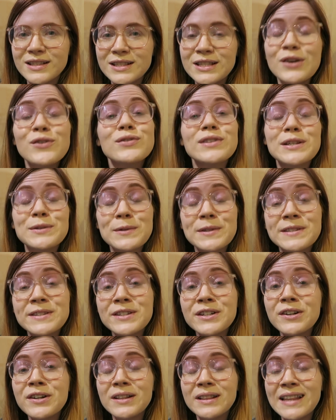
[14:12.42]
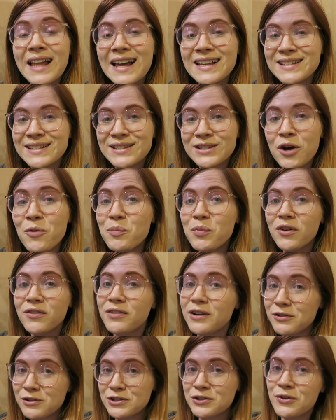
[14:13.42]
So this was the last stop
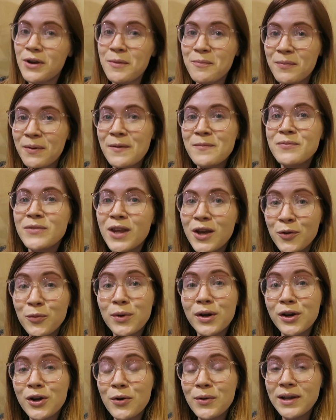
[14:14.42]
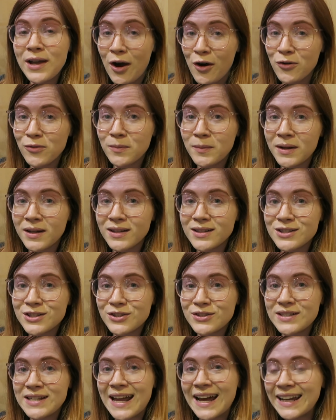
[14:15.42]
of our trip. We're going home
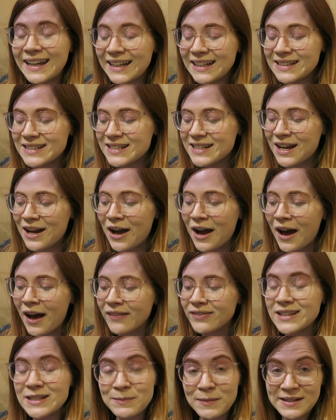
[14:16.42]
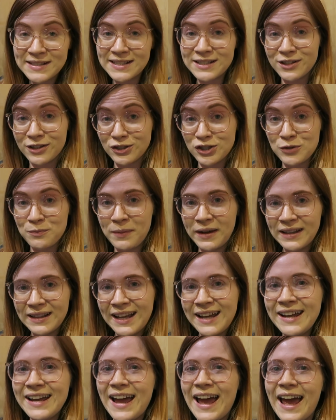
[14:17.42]
tonight. This place is called
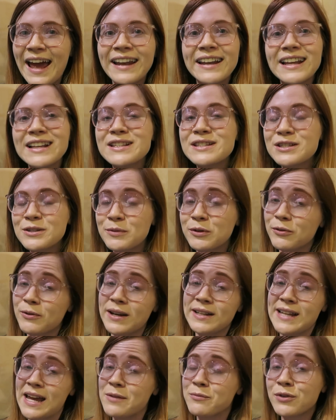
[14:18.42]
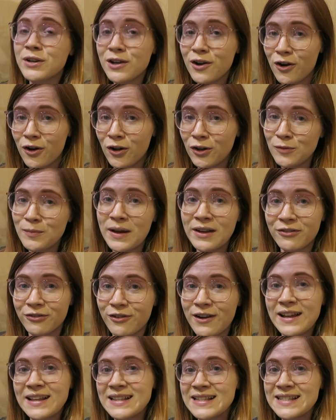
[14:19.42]
Špejle and it's super great. I bring all my
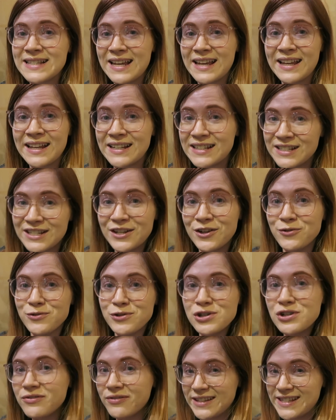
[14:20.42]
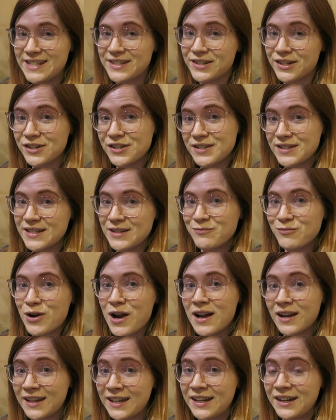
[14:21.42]
friends and new visitors in
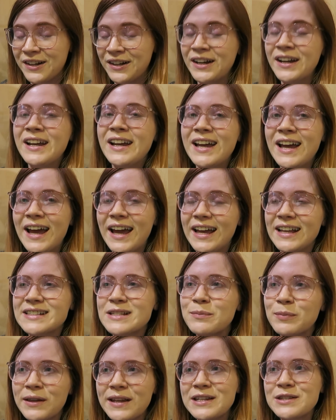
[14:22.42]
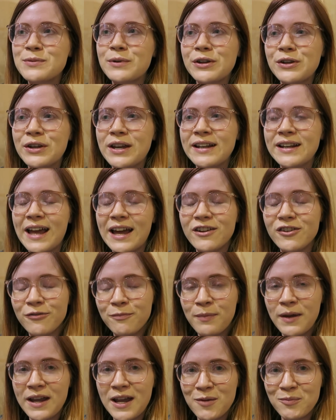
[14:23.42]
Prague here. It's a place where you can kind of
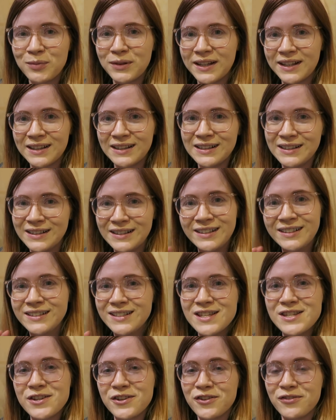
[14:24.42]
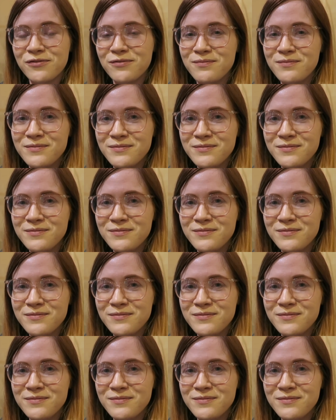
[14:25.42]
pick up little sort of